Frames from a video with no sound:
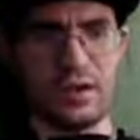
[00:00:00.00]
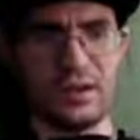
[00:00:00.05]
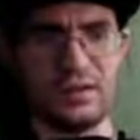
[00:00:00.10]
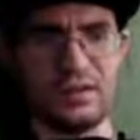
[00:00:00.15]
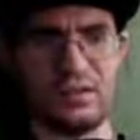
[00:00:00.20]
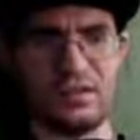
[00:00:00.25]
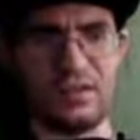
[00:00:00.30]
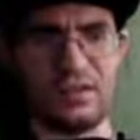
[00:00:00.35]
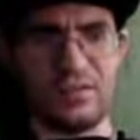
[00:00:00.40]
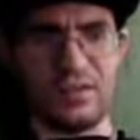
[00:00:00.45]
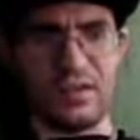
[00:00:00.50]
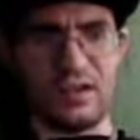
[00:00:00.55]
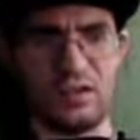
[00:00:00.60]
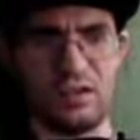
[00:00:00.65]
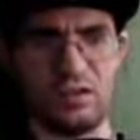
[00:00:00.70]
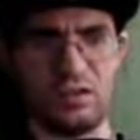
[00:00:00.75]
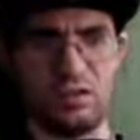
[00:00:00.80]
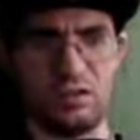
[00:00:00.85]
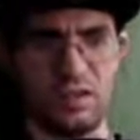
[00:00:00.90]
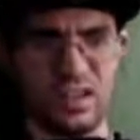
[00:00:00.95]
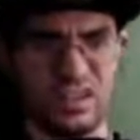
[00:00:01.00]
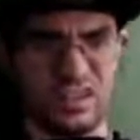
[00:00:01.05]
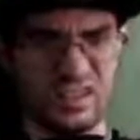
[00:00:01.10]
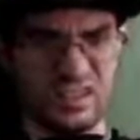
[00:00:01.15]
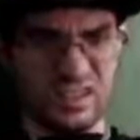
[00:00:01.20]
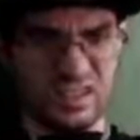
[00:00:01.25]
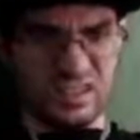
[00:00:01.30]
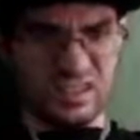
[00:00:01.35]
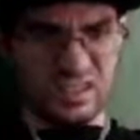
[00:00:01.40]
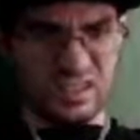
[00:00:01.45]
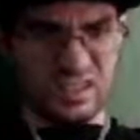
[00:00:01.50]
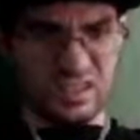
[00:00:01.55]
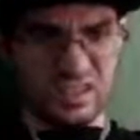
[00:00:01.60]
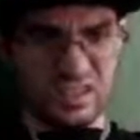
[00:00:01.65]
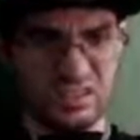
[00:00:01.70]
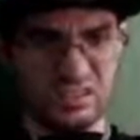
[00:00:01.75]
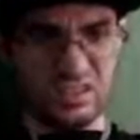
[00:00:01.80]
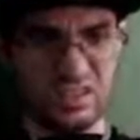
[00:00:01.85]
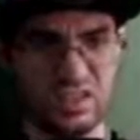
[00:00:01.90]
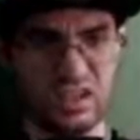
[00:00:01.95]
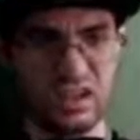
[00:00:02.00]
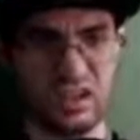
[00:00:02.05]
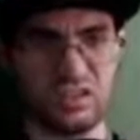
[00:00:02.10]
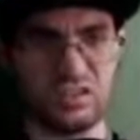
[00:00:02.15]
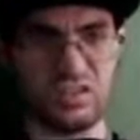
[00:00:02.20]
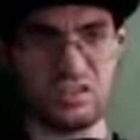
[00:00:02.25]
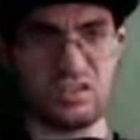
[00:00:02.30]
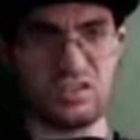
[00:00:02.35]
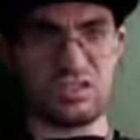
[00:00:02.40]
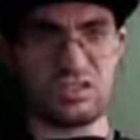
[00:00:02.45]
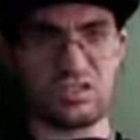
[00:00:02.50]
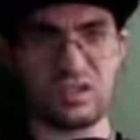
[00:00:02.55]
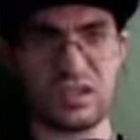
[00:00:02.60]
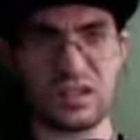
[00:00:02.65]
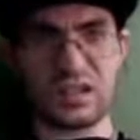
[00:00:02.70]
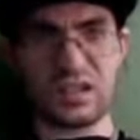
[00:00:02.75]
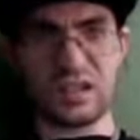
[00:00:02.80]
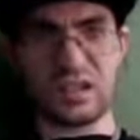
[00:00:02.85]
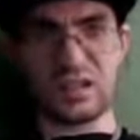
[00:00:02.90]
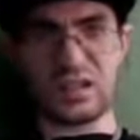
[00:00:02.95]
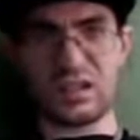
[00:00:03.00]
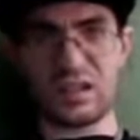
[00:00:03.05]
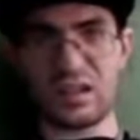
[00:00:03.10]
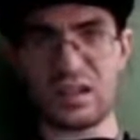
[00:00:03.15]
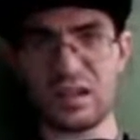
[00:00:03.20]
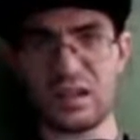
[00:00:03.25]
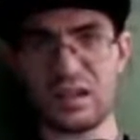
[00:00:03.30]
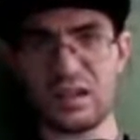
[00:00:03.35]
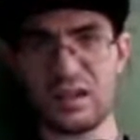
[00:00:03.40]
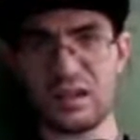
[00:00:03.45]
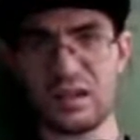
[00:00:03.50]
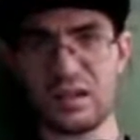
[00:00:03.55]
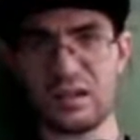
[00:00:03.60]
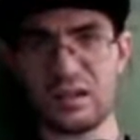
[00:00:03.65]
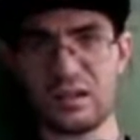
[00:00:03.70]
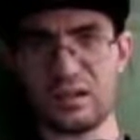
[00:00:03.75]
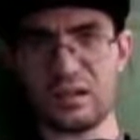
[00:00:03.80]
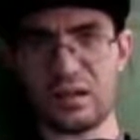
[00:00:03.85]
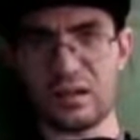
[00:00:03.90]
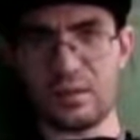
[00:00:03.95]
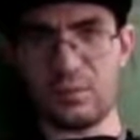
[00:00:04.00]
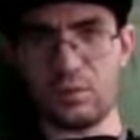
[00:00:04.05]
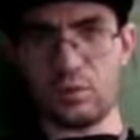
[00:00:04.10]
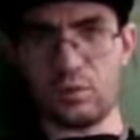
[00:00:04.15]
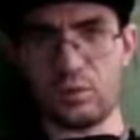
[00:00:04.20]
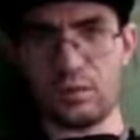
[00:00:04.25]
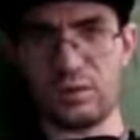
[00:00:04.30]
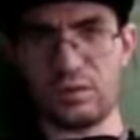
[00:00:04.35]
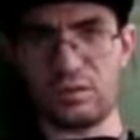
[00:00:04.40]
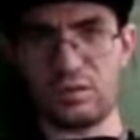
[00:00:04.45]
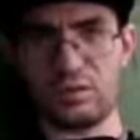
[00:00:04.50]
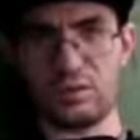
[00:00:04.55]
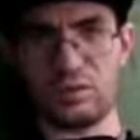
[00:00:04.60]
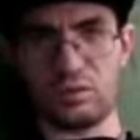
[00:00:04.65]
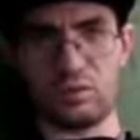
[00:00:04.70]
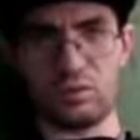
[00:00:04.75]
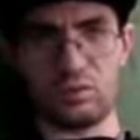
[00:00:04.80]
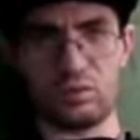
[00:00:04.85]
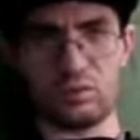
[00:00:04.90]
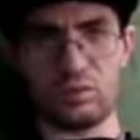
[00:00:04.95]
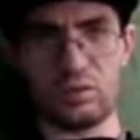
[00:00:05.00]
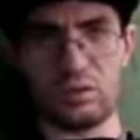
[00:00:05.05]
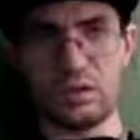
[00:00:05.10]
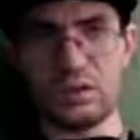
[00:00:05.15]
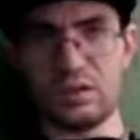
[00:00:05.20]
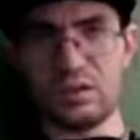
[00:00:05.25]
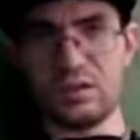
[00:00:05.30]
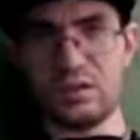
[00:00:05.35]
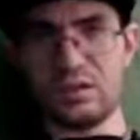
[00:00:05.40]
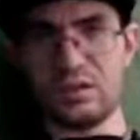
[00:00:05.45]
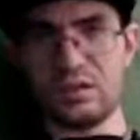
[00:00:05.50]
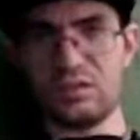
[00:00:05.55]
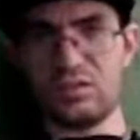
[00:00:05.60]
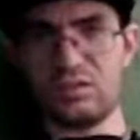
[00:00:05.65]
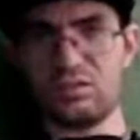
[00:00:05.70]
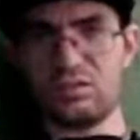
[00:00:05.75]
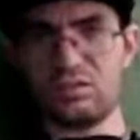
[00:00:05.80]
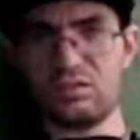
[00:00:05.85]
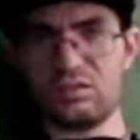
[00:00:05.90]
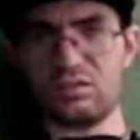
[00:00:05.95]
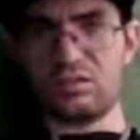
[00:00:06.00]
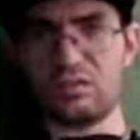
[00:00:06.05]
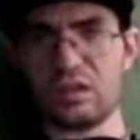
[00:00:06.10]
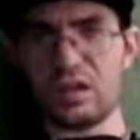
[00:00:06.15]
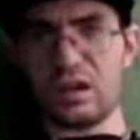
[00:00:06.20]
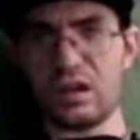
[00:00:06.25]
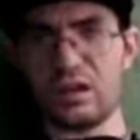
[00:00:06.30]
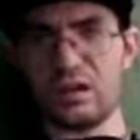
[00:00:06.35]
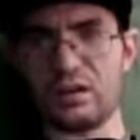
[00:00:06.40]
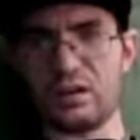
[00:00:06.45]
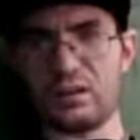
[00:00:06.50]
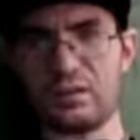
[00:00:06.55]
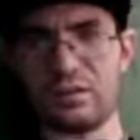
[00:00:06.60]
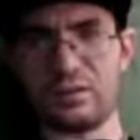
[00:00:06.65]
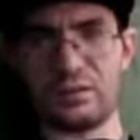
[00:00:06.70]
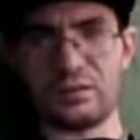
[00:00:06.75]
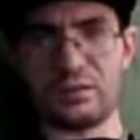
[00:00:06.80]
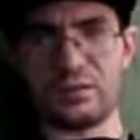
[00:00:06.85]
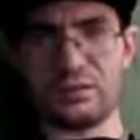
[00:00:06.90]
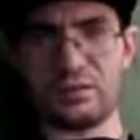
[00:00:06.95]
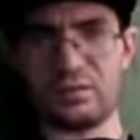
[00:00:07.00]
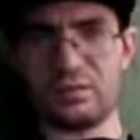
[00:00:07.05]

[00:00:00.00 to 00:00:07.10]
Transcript: see if I can do that. Let's see here, share screen, and I'm going to share.